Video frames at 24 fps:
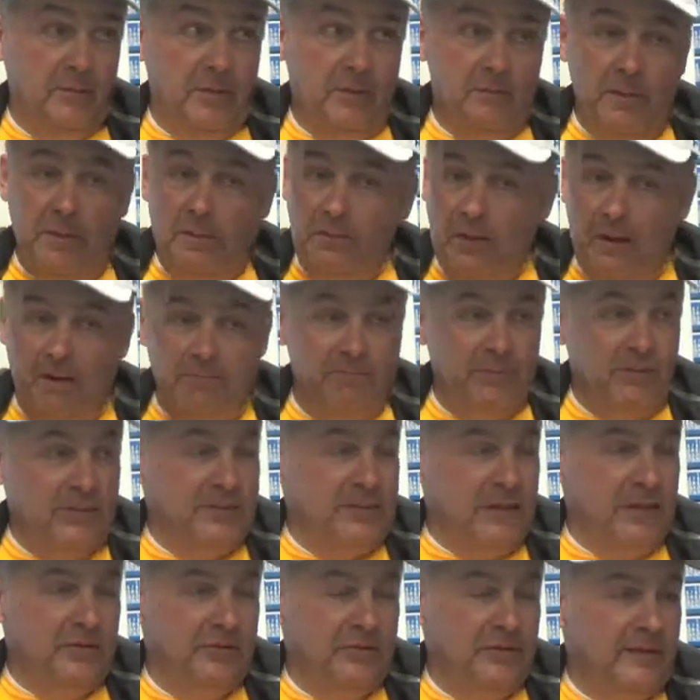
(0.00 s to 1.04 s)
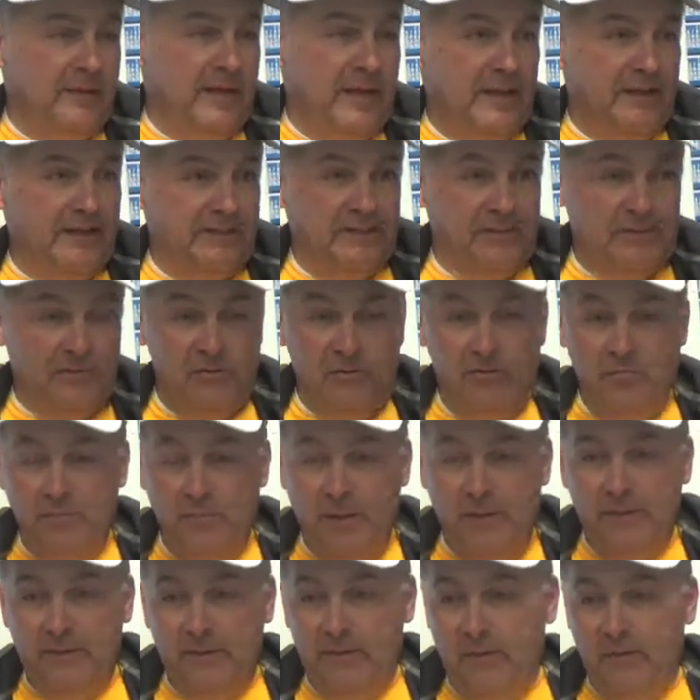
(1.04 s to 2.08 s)
remember I've been telling you that since you've
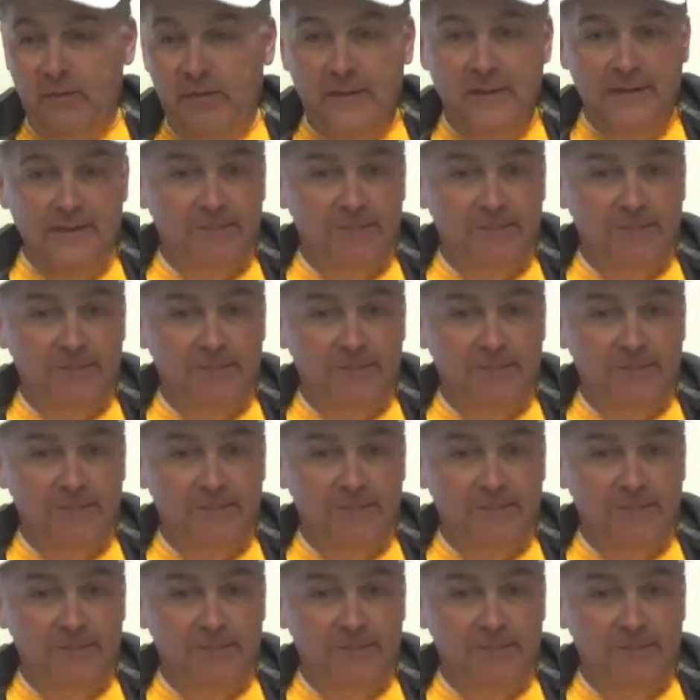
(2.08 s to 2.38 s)
been here.